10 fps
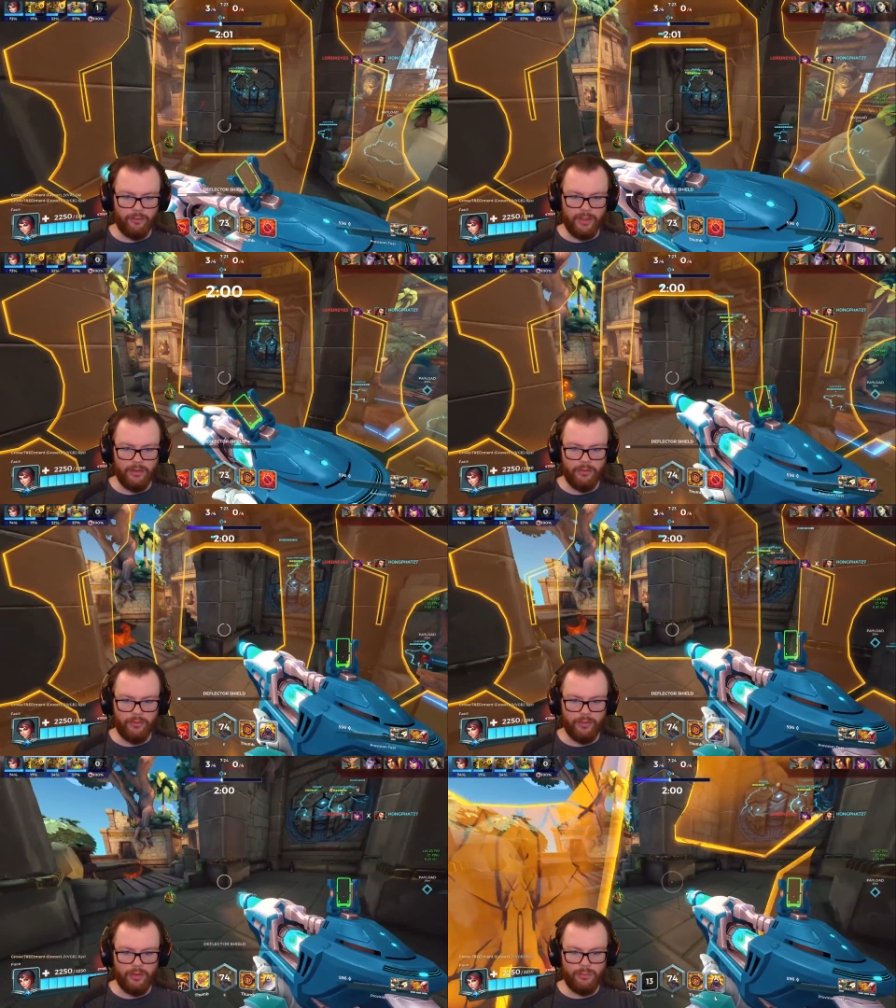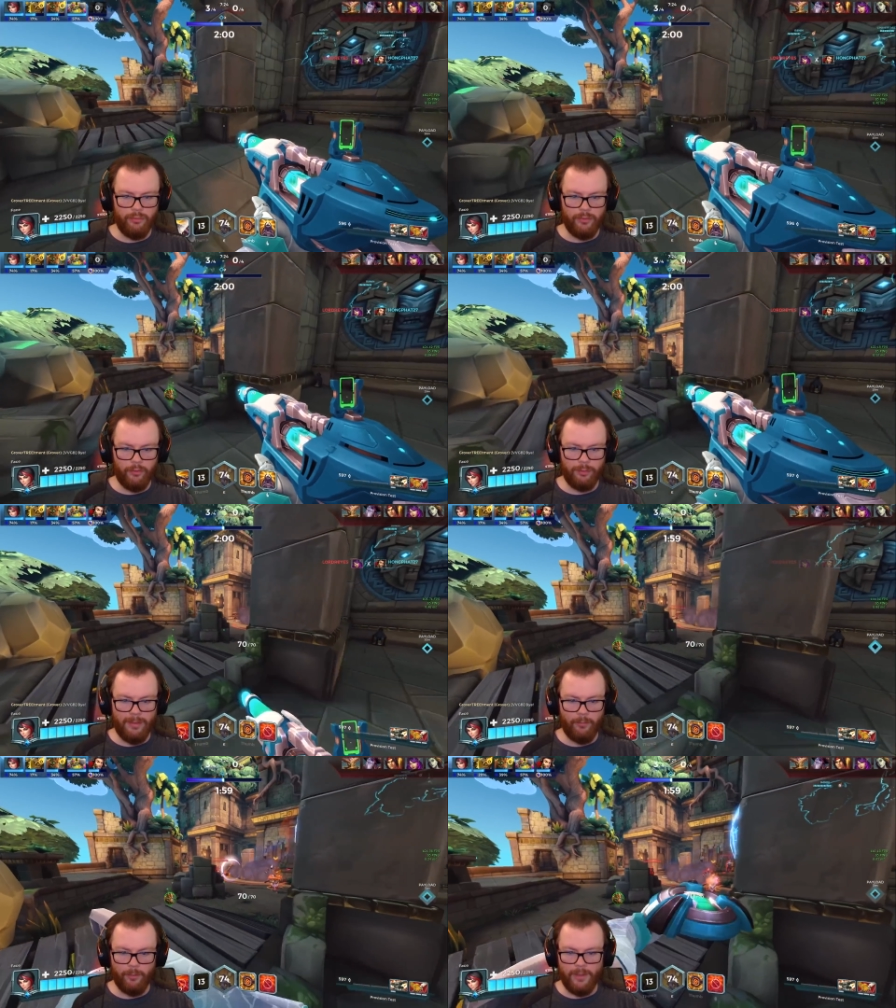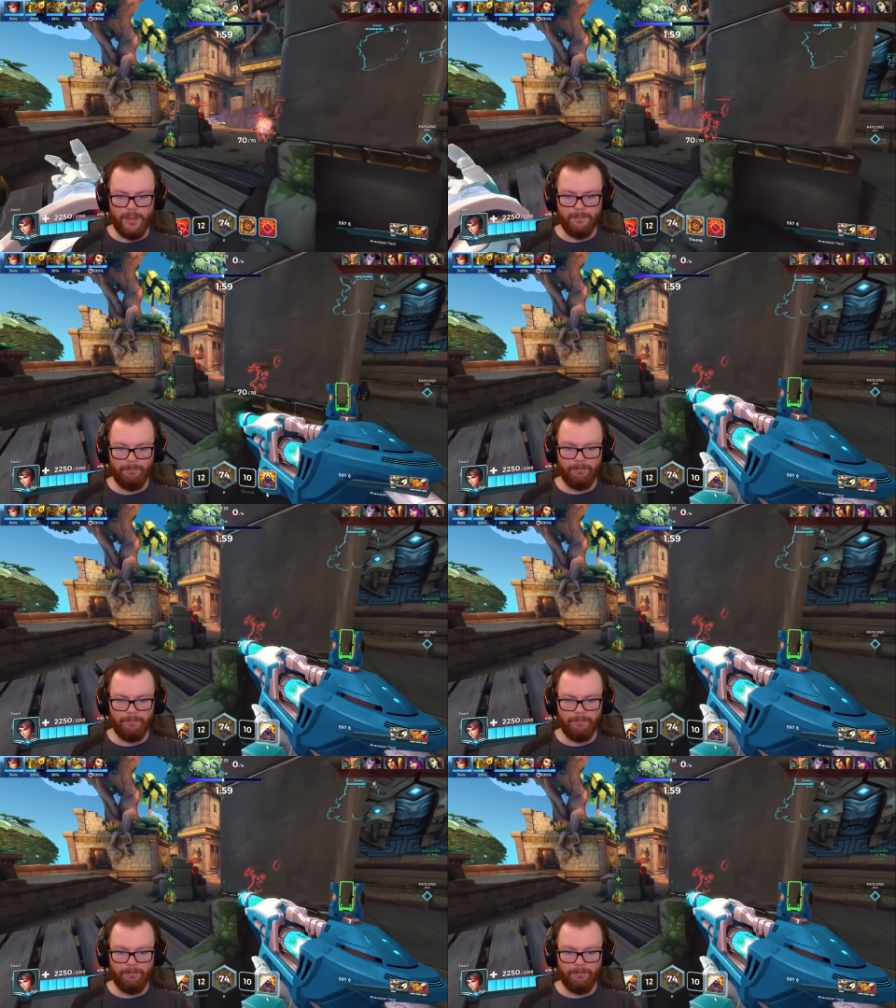video, so no reveal spam for me.